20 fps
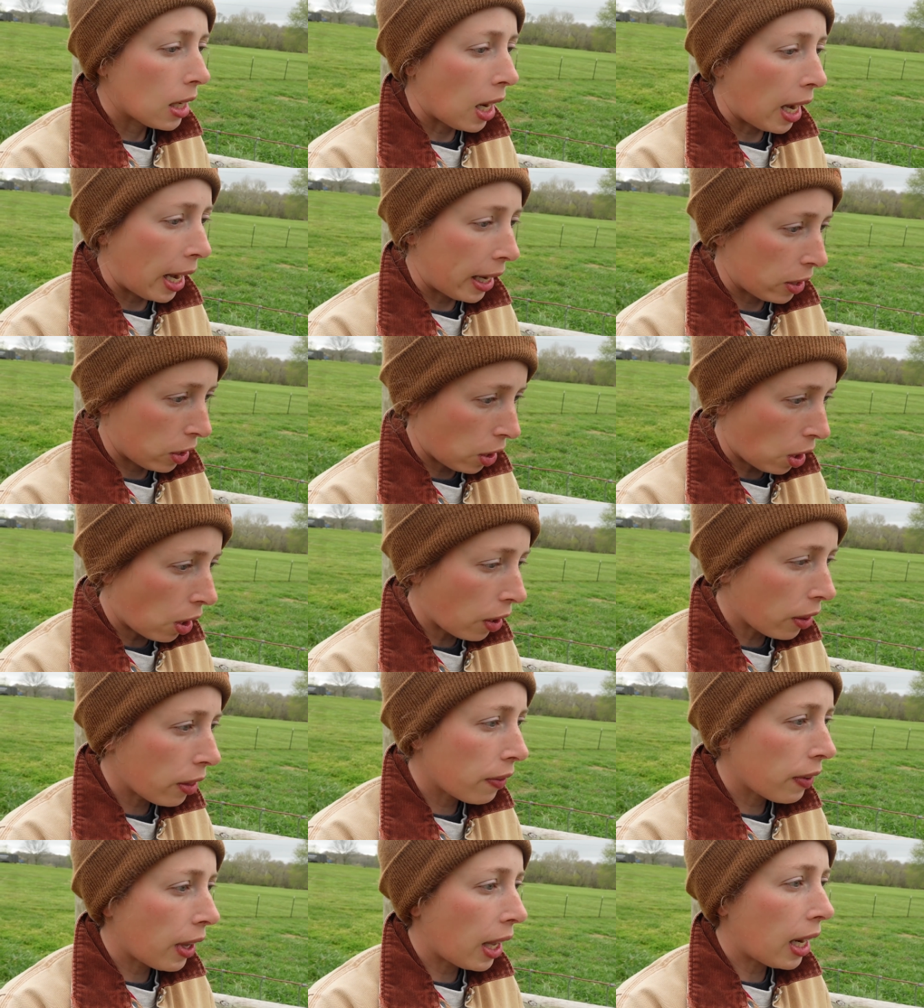I had to
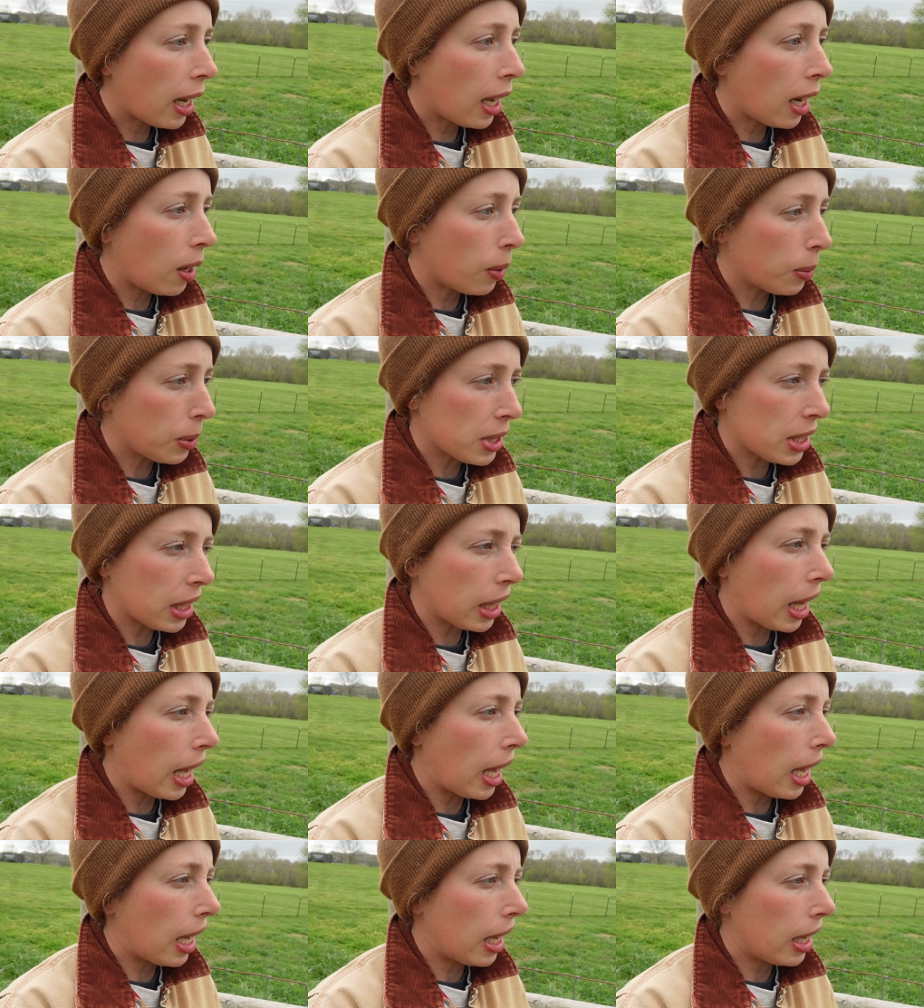call the vet out, was
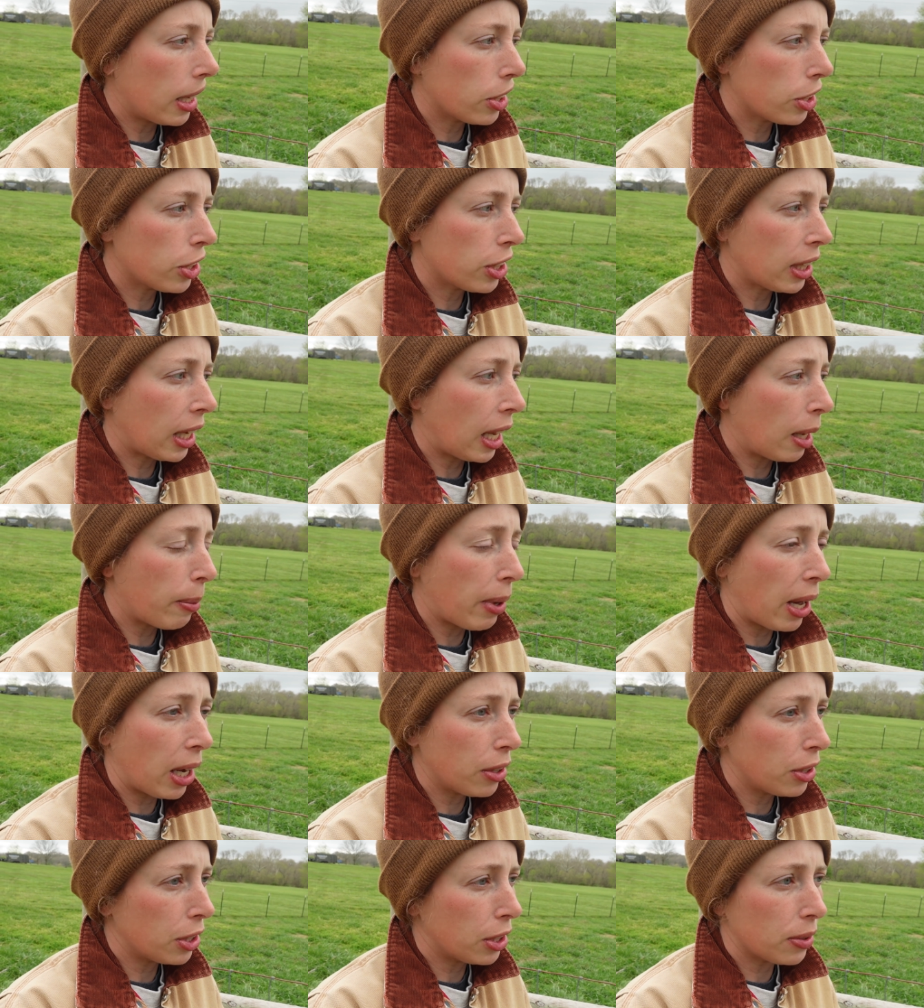late. She came
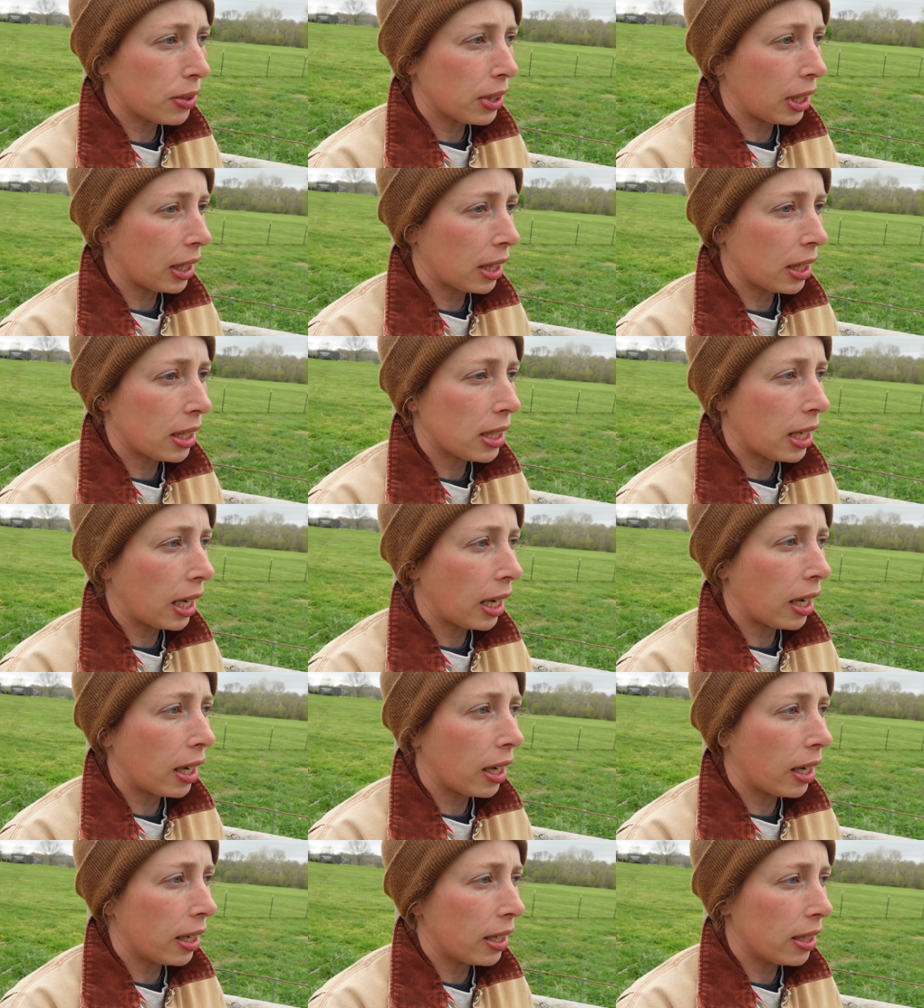out and she was like, the
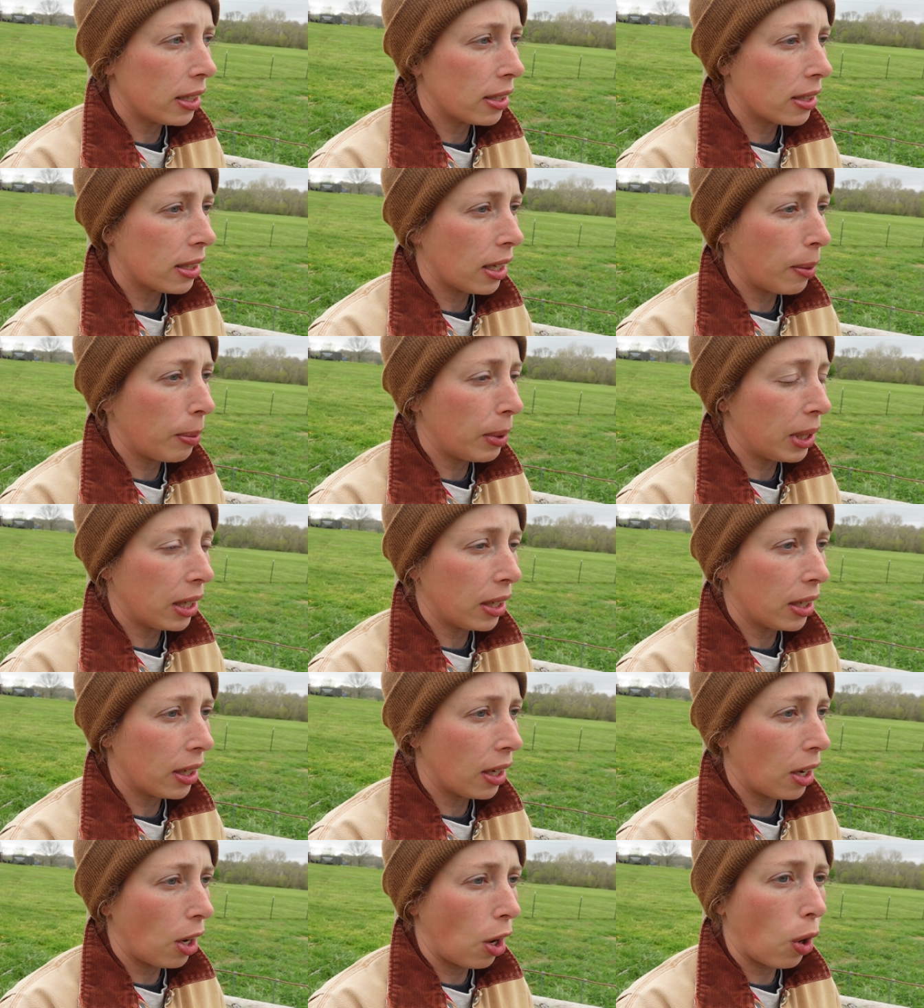tear is, I
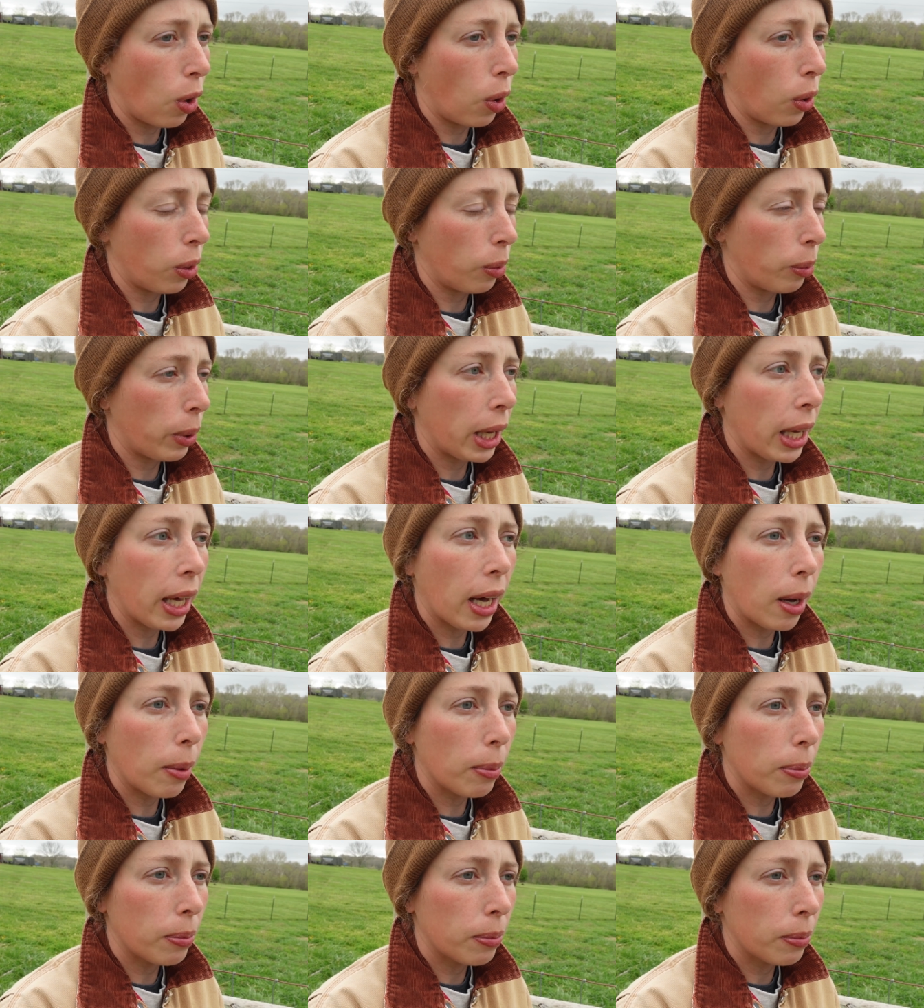mean, all the way
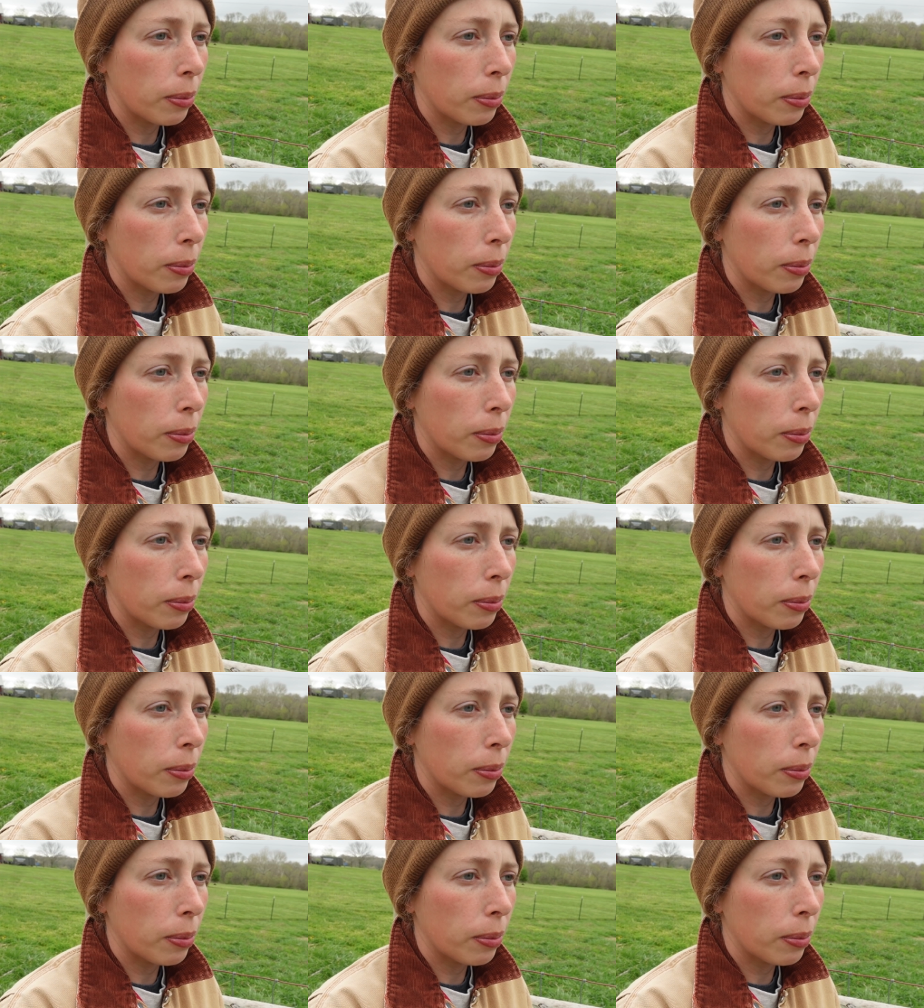up.